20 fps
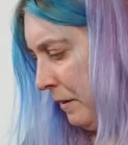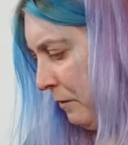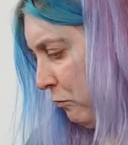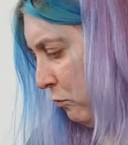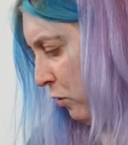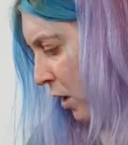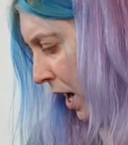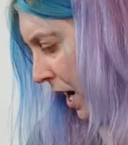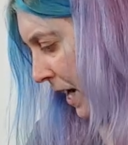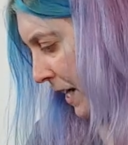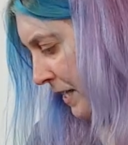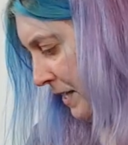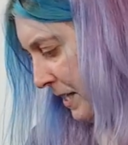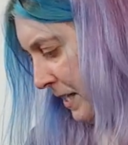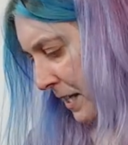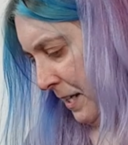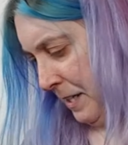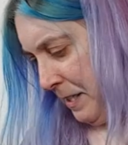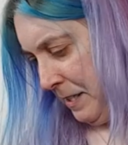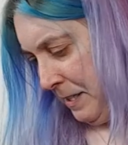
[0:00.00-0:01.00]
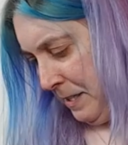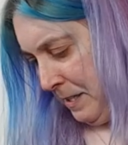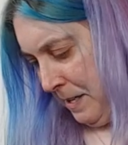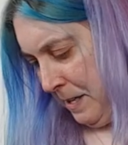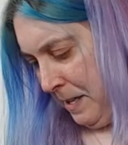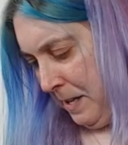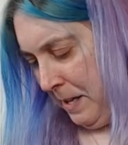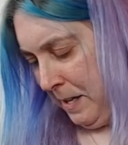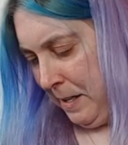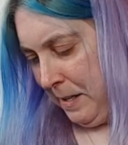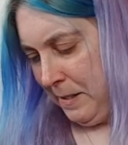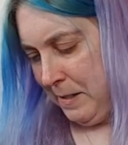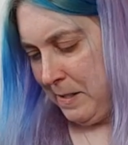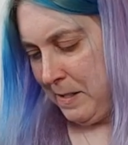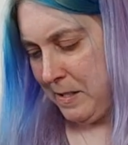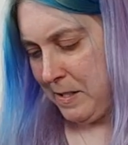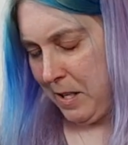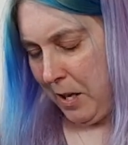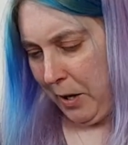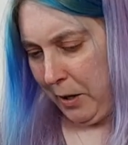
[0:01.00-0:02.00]
Right,
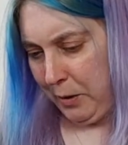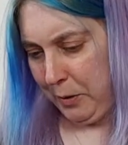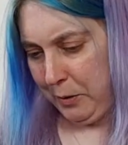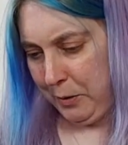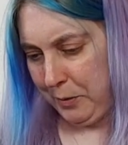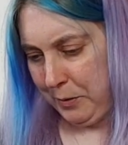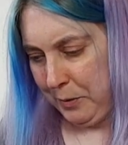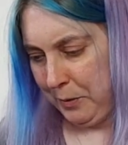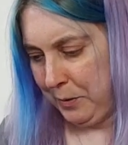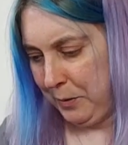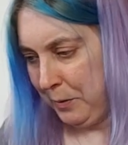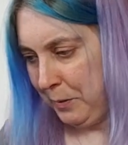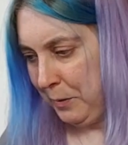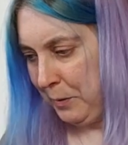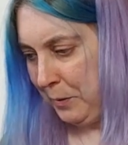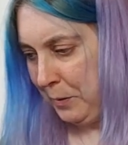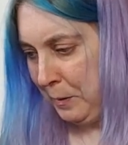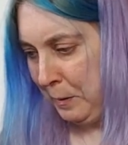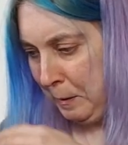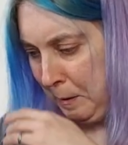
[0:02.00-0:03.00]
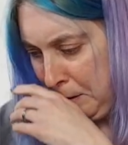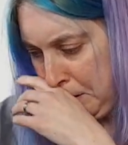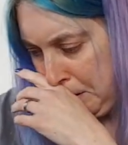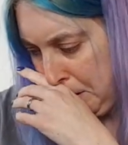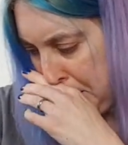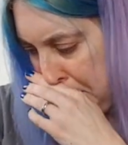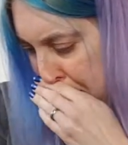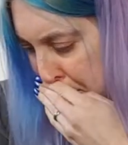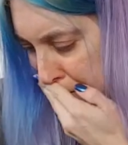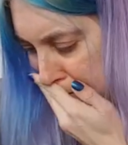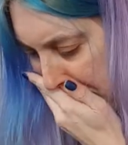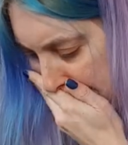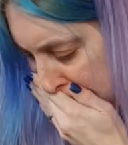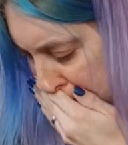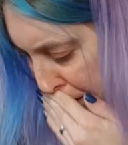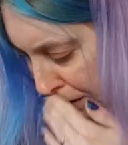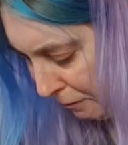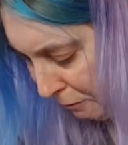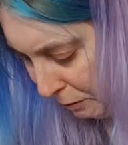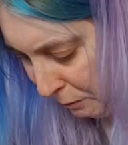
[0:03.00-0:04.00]
so where
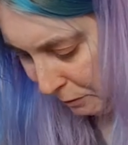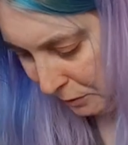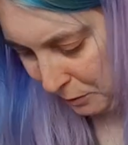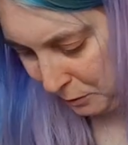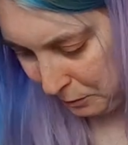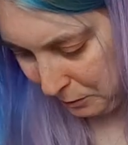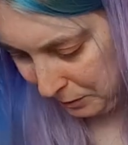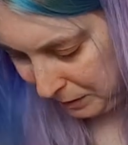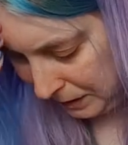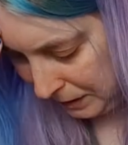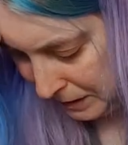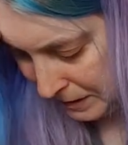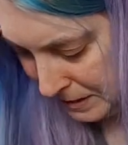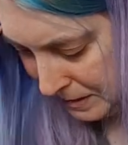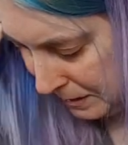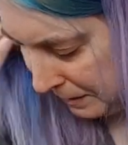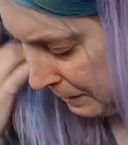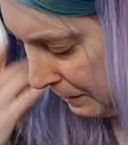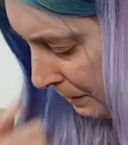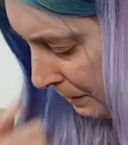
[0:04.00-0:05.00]
are we with all this?